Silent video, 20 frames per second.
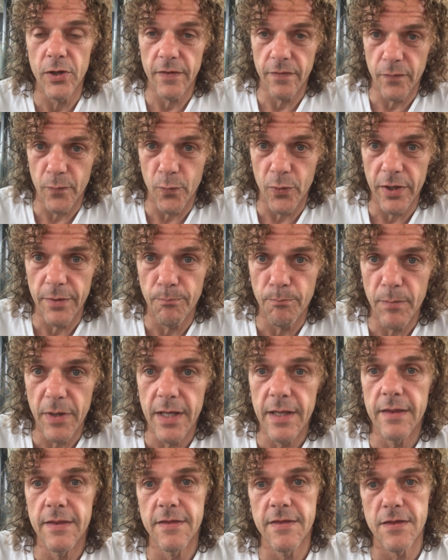with Wim
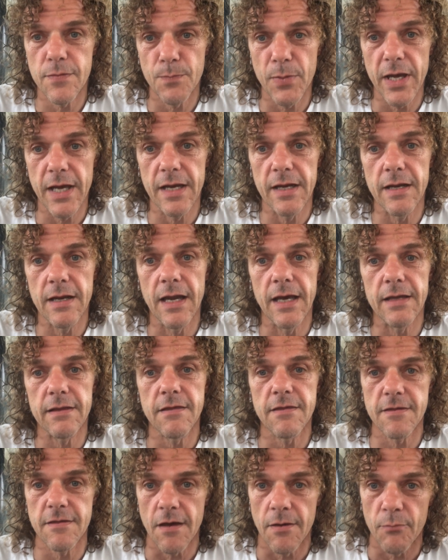in Spain, like
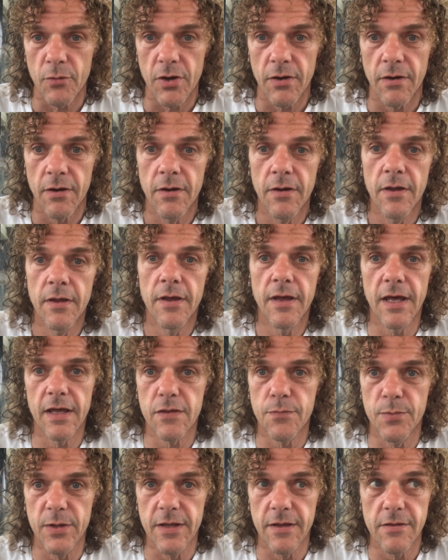the summer
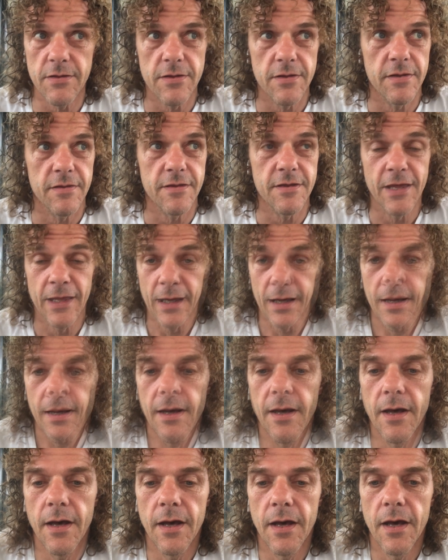expeditions.
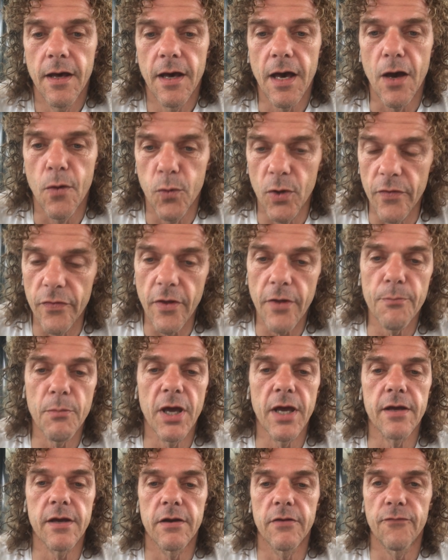I will not
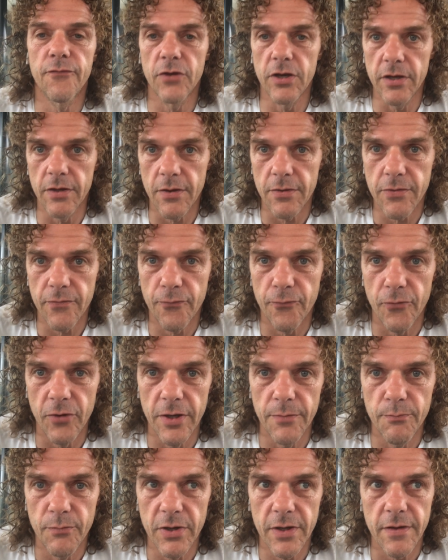make any videos of
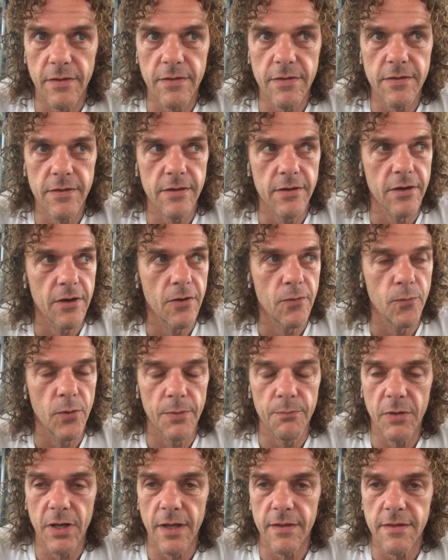Wim because, you know,
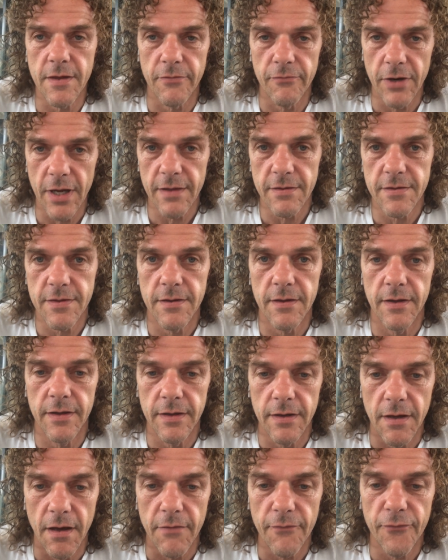Wim gets harassed
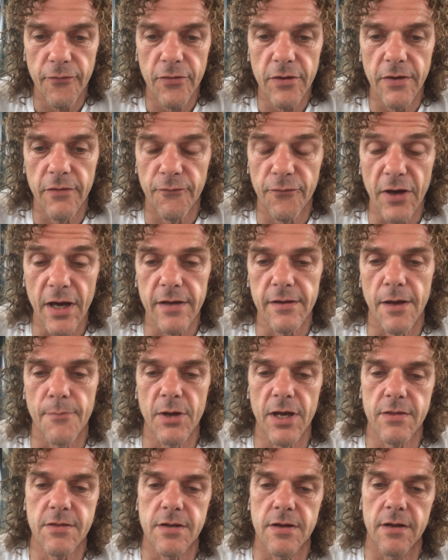enough. In fact, I'm
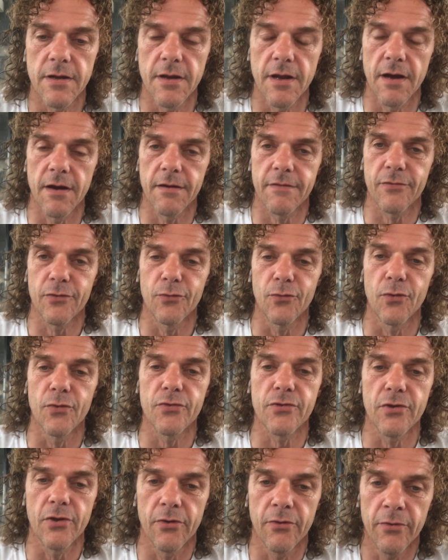actually there to
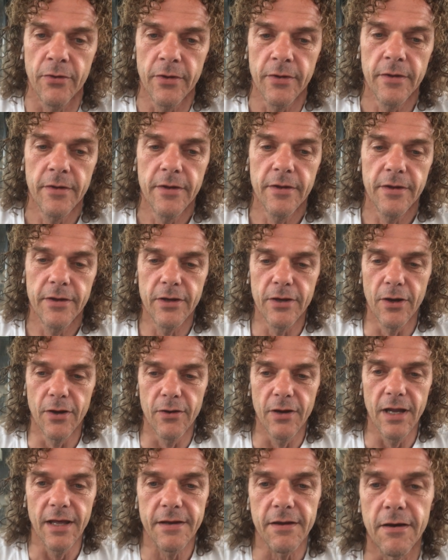also, you
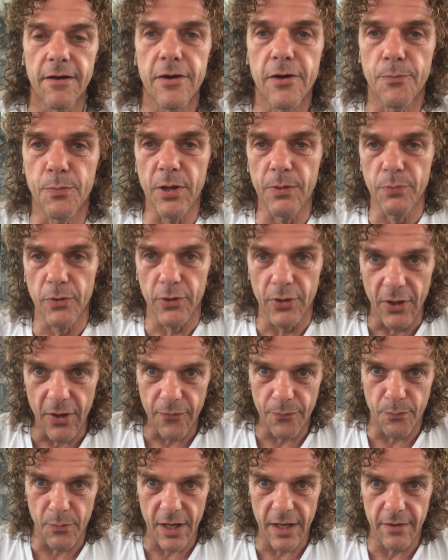know, let other people
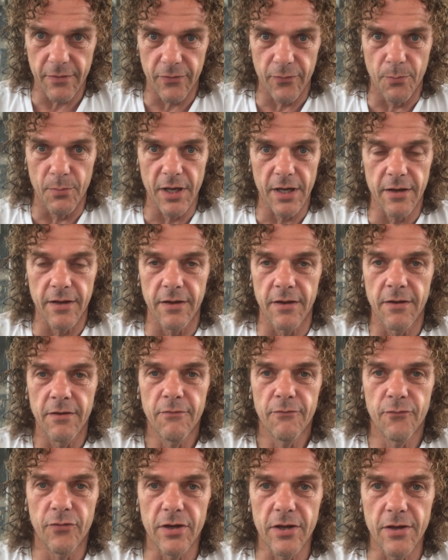not make too many
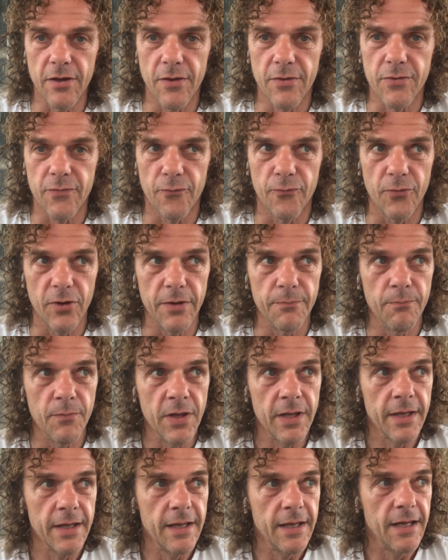videos of Wim.
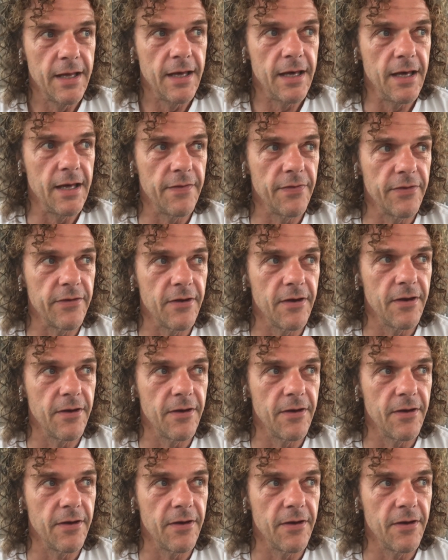And